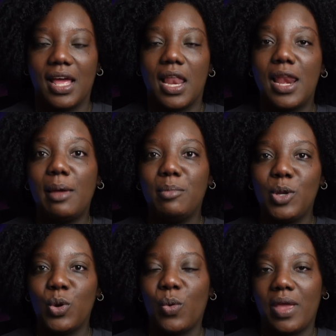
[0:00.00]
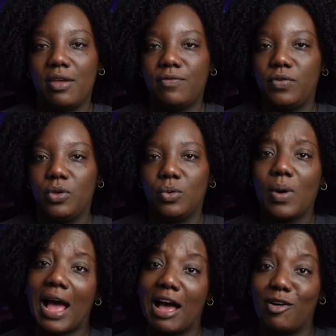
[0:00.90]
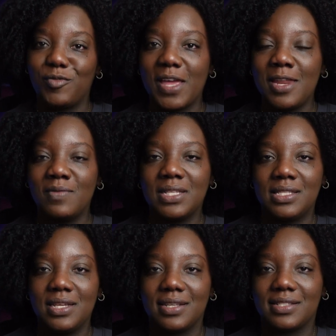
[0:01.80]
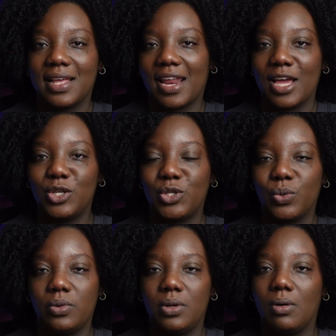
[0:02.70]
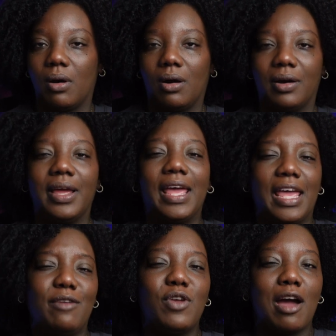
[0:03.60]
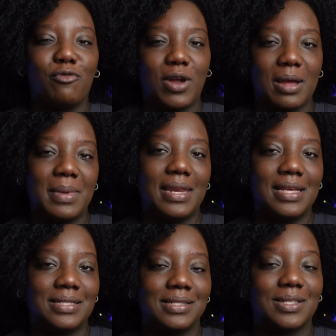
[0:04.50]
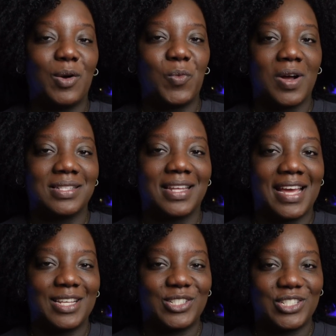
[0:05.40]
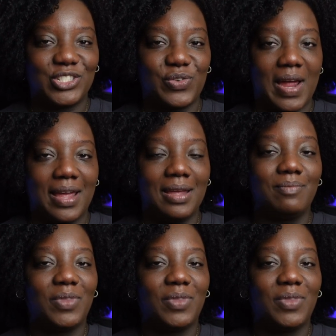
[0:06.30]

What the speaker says: Let me know if you have any of the sneakers that I showed you, or if you have recommendations on ones that I should try.